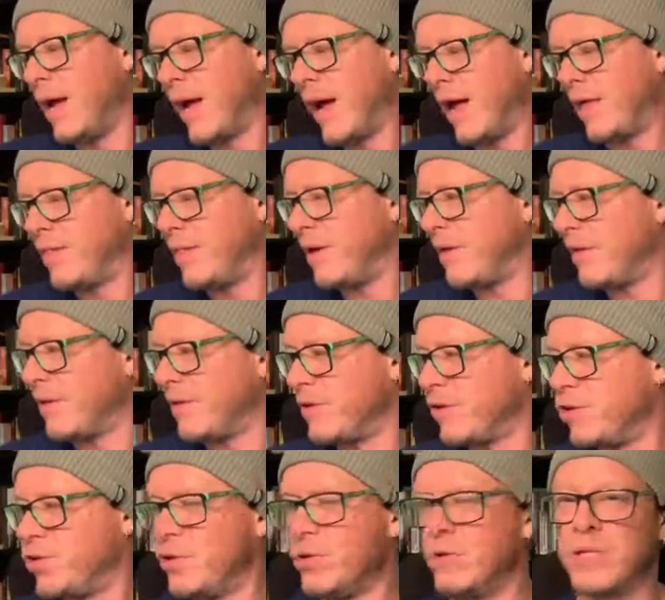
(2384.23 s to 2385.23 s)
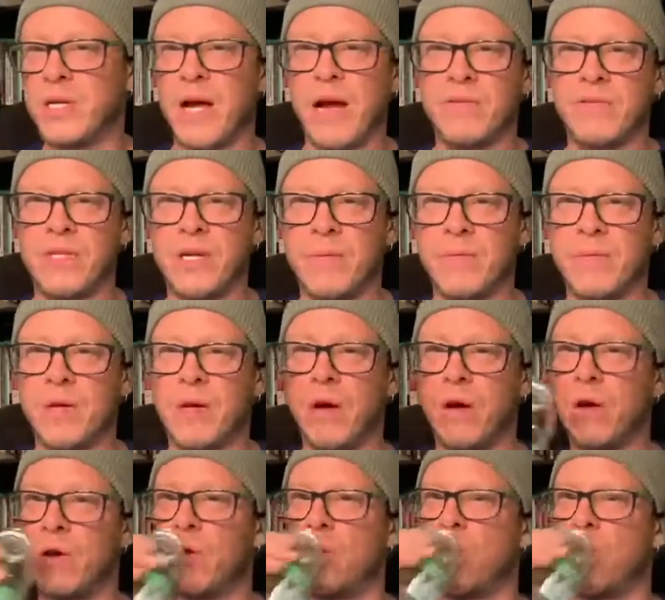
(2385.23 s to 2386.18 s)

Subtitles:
I think that the Jews have something on it.